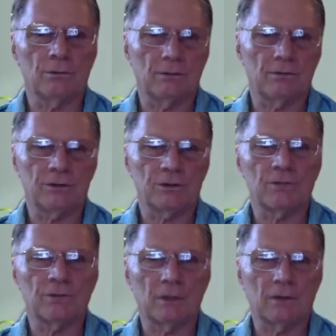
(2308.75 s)
If your
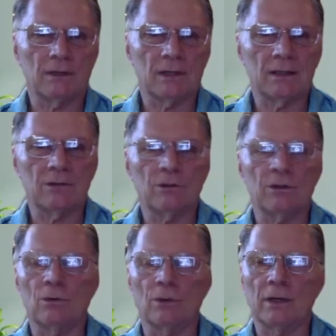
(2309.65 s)
shift, you can
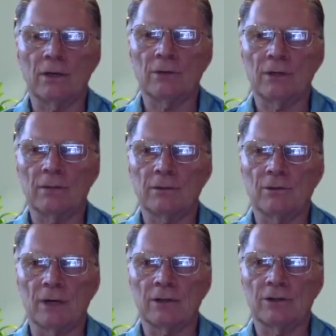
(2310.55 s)
coordinate with them and
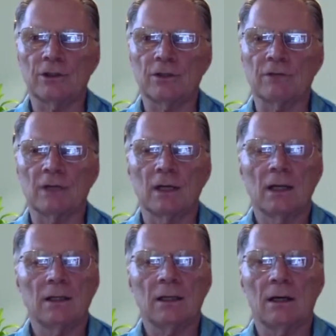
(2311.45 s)
directly shift.
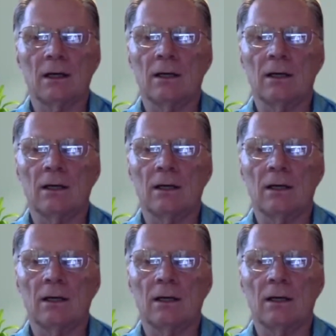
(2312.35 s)
Yeah,